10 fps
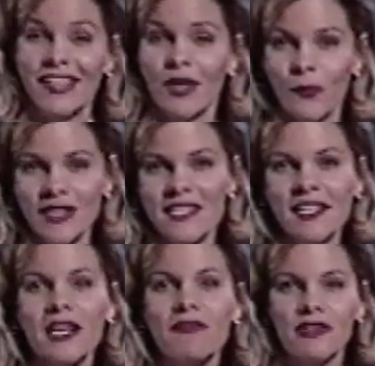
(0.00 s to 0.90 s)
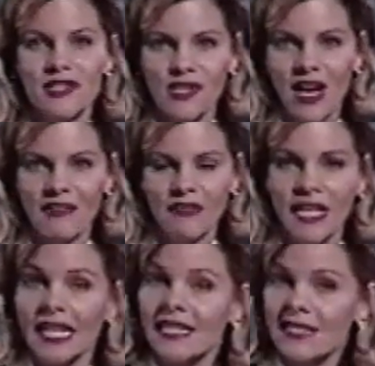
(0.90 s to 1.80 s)
Once the cover is off,
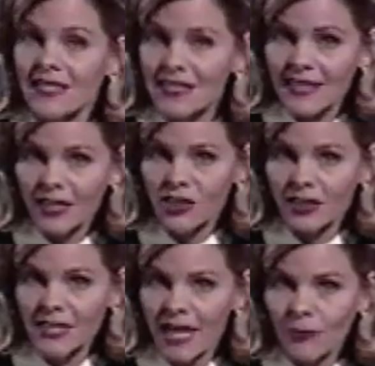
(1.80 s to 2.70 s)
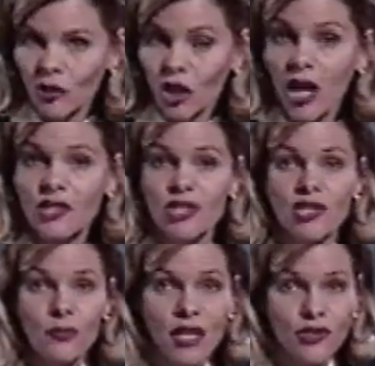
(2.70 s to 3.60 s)
it's essential to take precautions
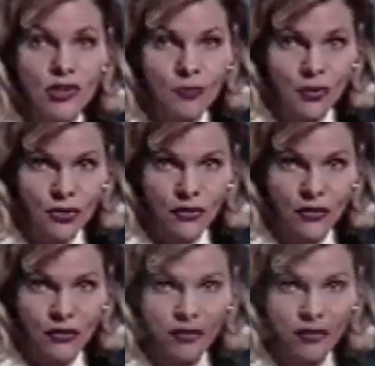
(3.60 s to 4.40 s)
around your computer.